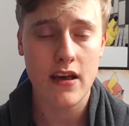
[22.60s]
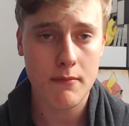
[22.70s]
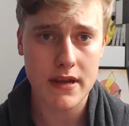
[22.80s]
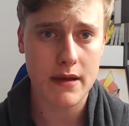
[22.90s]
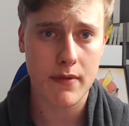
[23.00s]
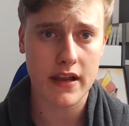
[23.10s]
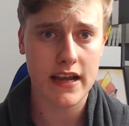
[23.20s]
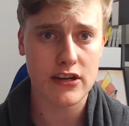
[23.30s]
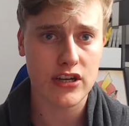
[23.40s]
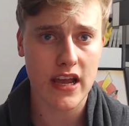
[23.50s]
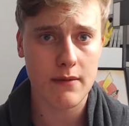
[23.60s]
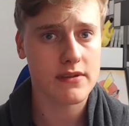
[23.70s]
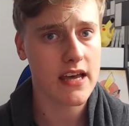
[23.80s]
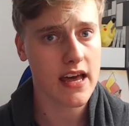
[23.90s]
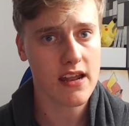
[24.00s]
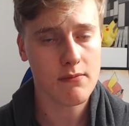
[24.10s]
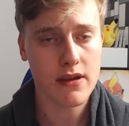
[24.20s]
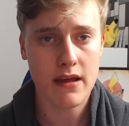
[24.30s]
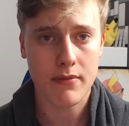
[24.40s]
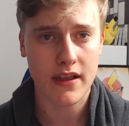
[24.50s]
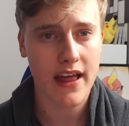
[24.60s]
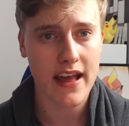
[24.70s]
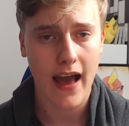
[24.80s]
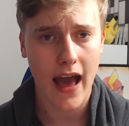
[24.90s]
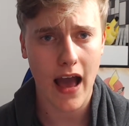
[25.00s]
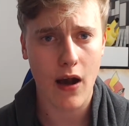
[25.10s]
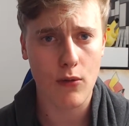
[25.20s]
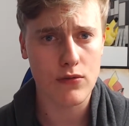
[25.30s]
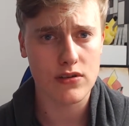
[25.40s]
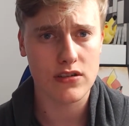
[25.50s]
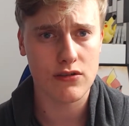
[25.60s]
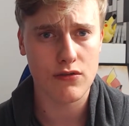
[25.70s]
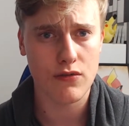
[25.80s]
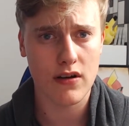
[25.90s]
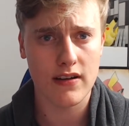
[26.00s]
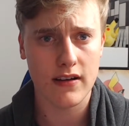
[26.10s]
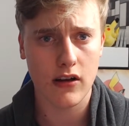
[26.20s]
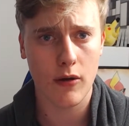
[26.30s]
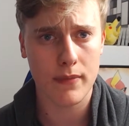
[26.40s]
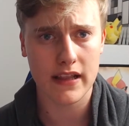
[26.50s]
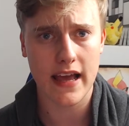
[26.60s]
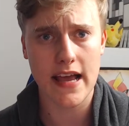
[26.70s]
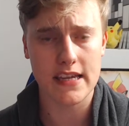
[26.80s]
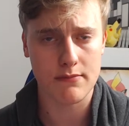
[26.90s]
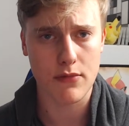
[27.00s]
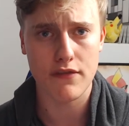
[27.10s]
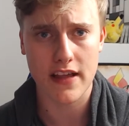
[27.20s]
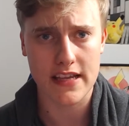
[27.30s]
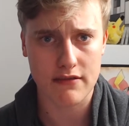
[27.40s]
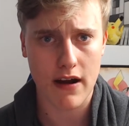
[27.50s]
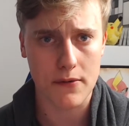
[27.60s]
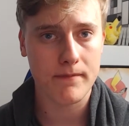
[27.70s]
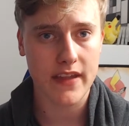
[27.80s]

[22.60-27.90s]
manipulate shapes and manipulate how to copy layers and move layers around.